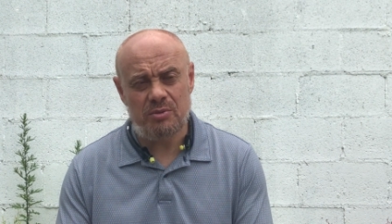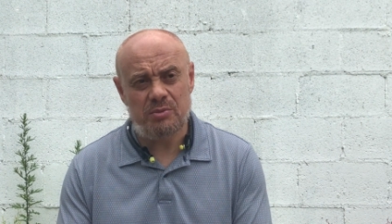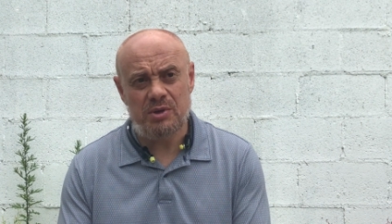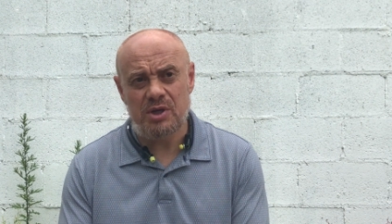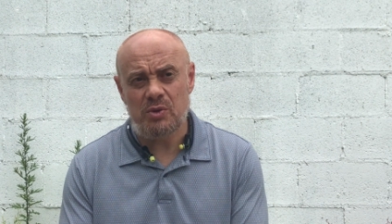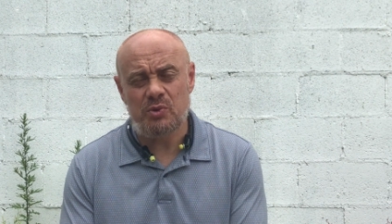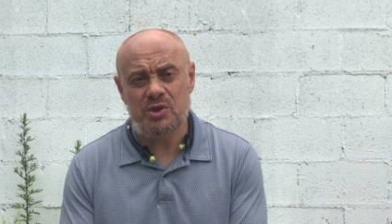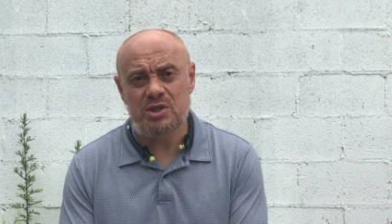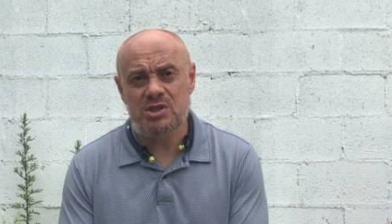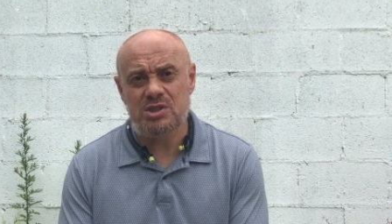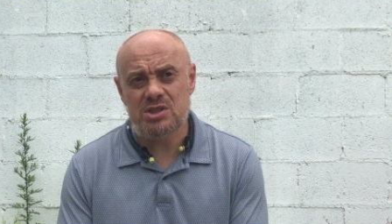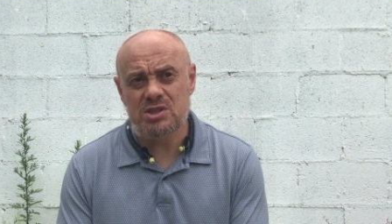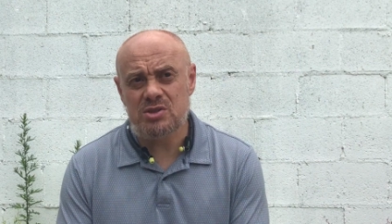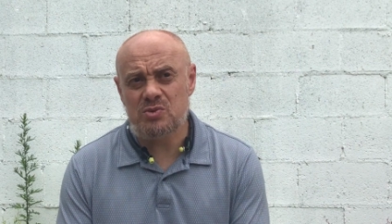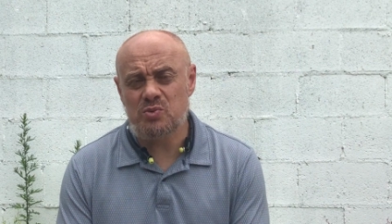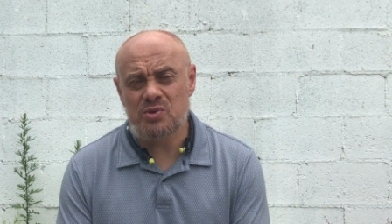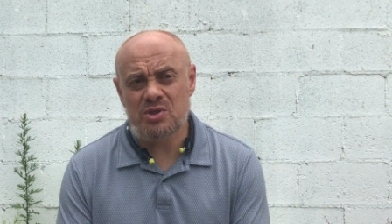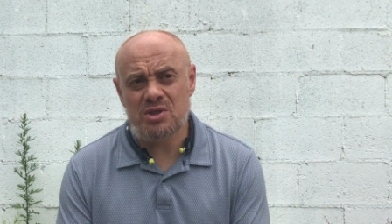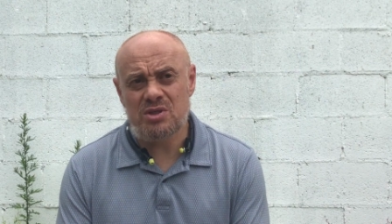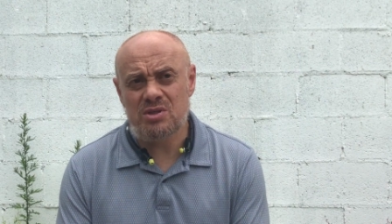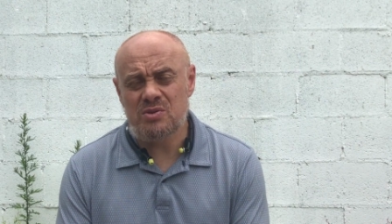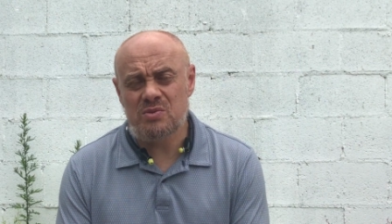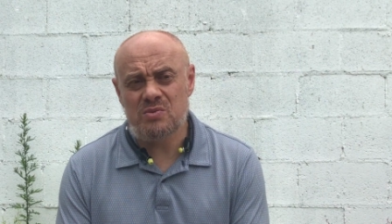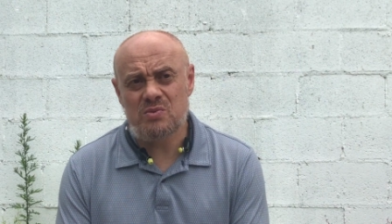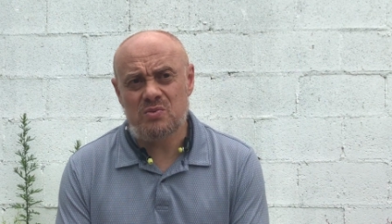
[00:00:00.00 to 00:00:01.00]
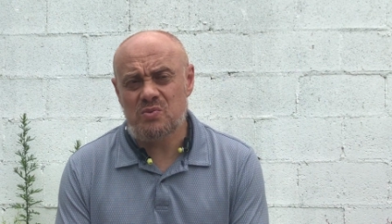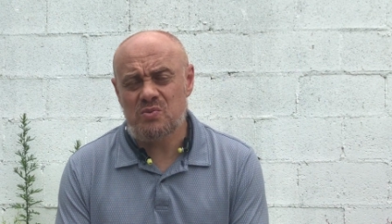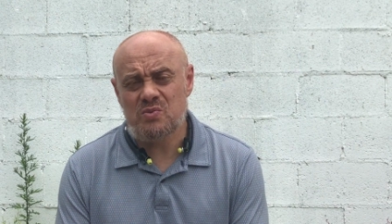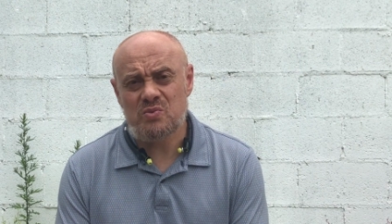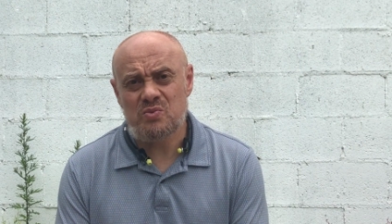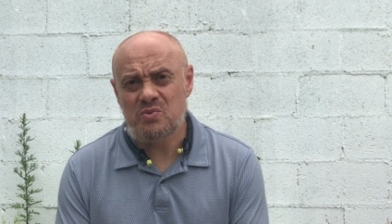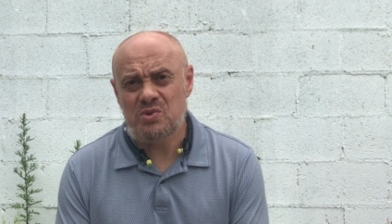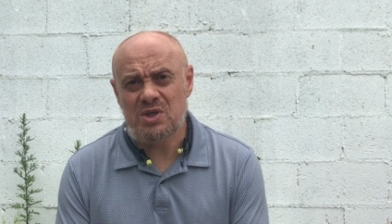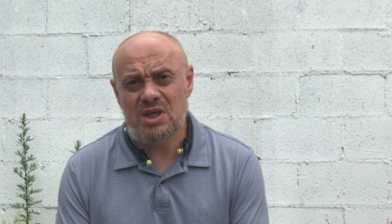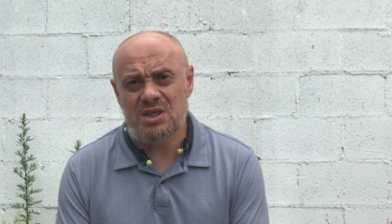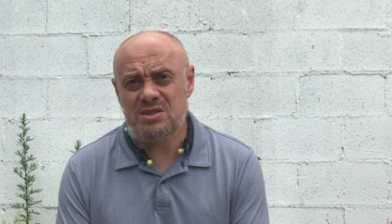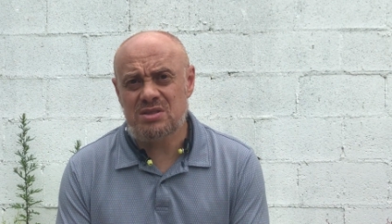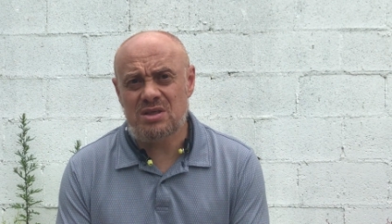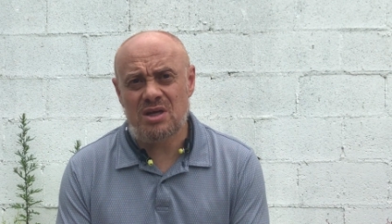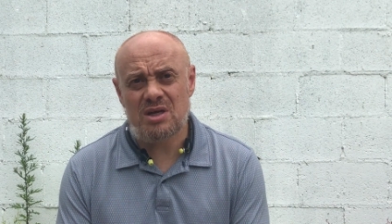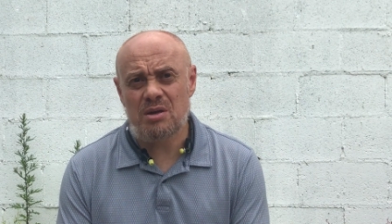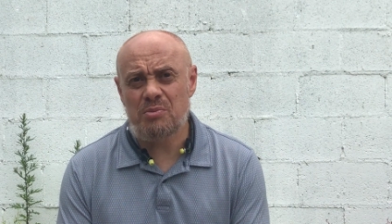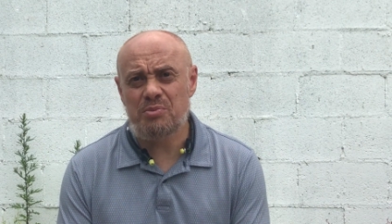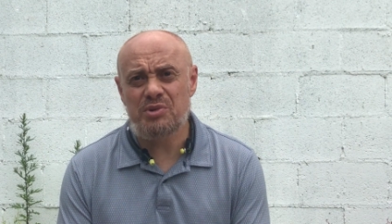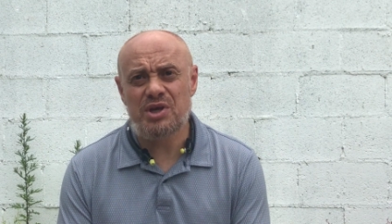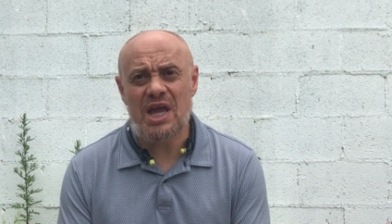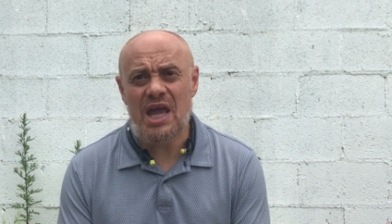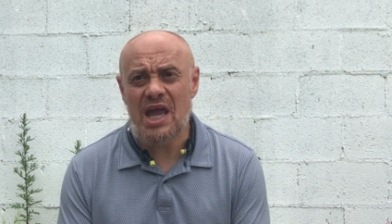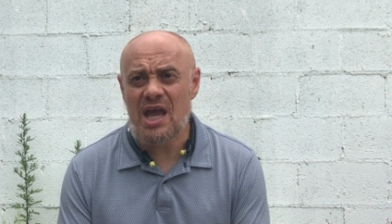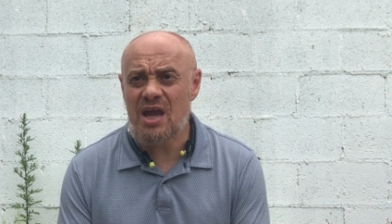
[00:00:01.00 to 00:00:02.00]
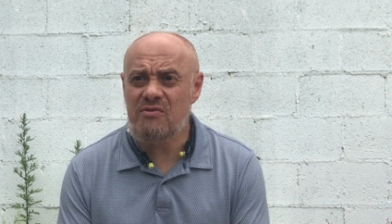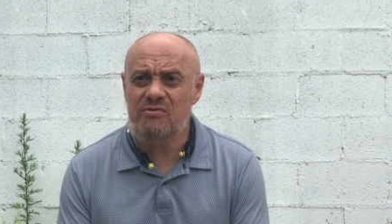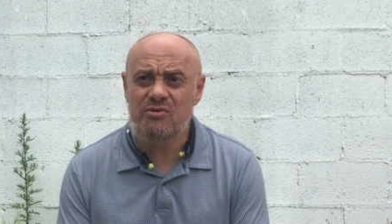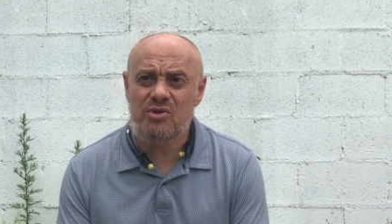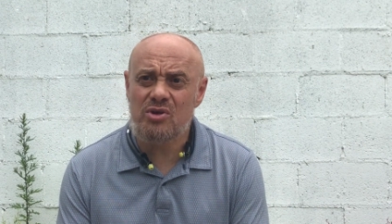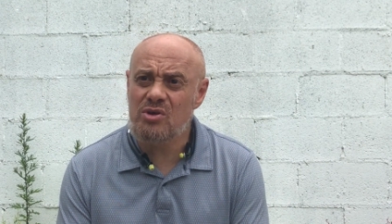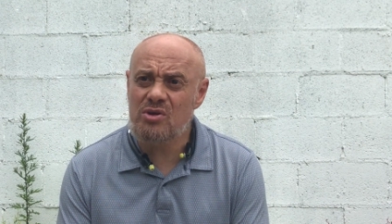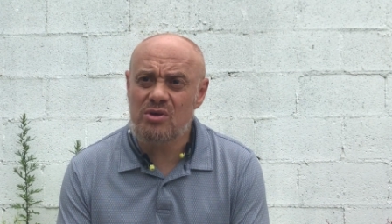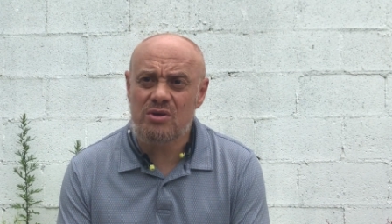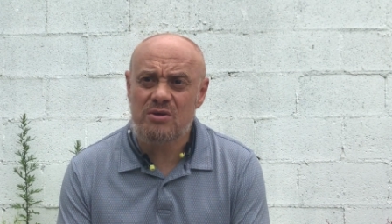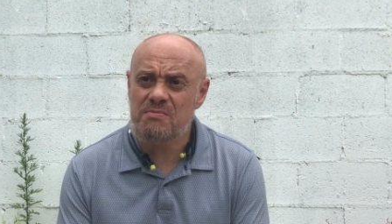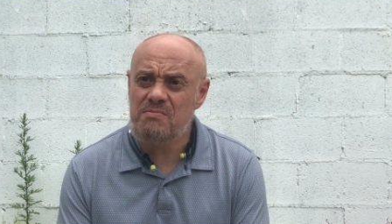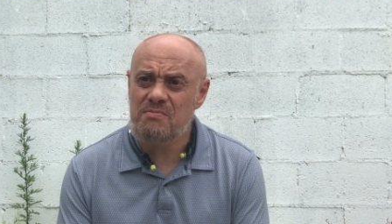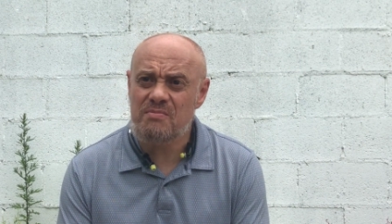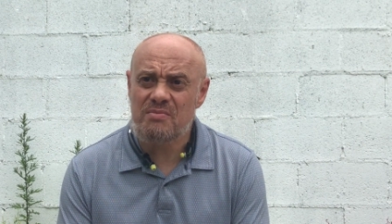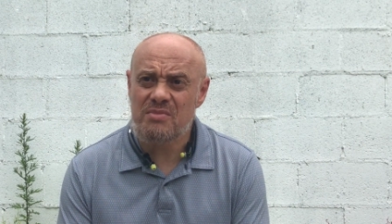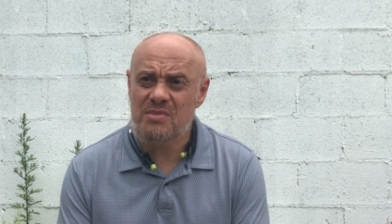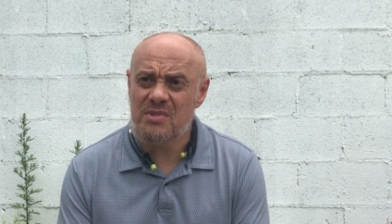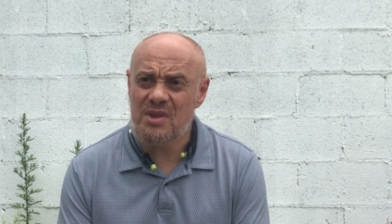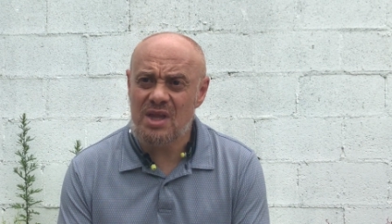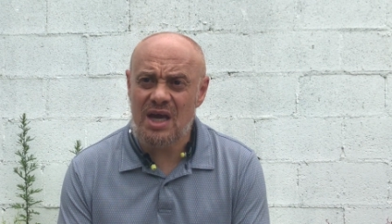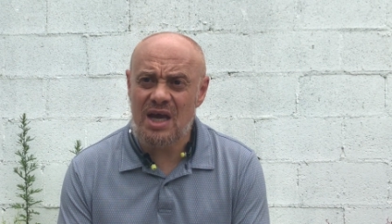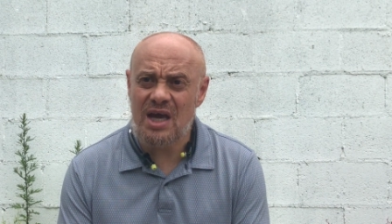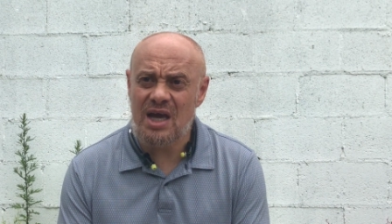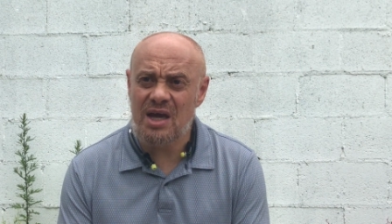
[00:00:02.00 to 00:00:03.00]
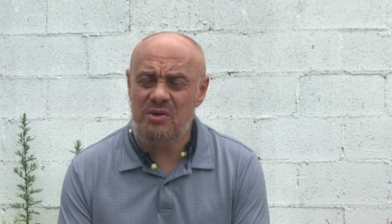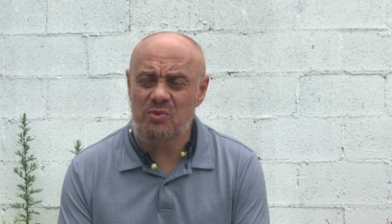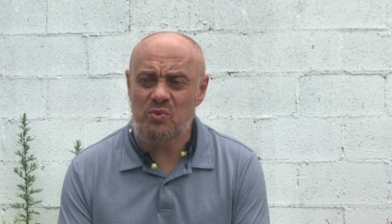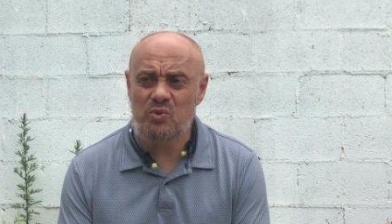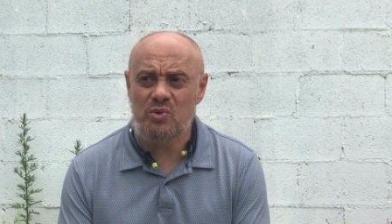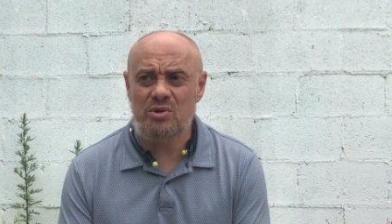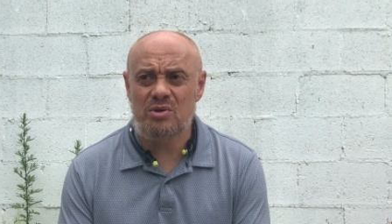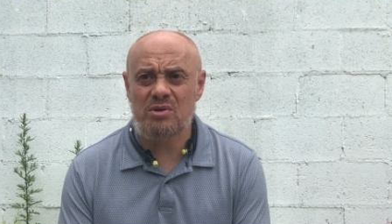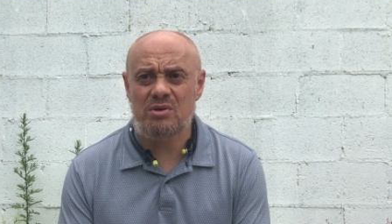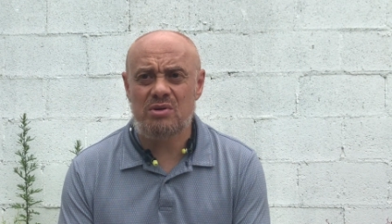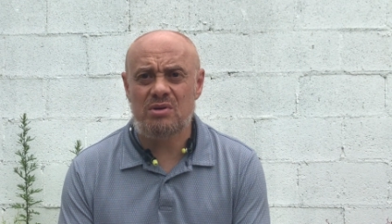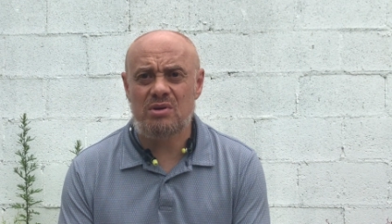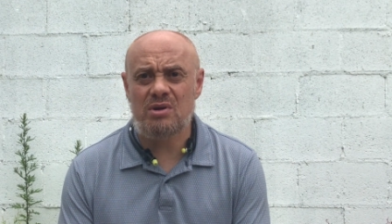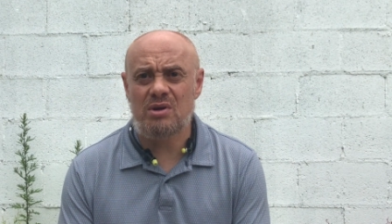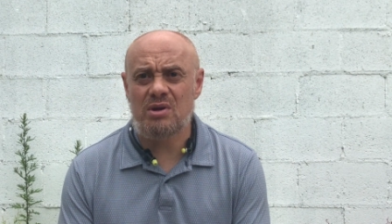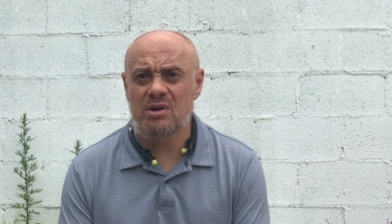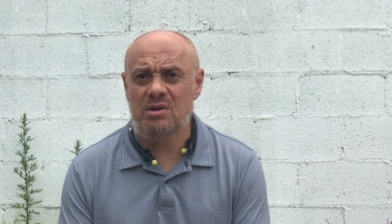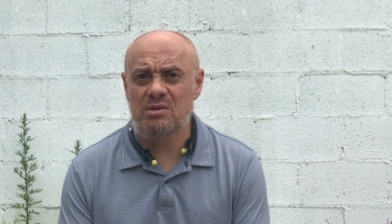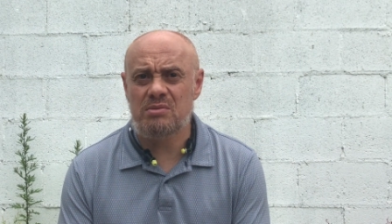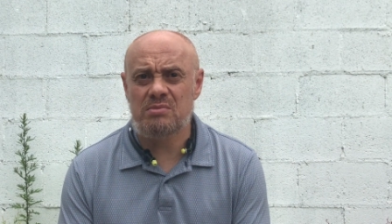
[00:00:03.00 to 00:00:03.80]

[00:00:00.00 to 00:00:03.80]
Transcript: I mean, we that's not a behavior that we're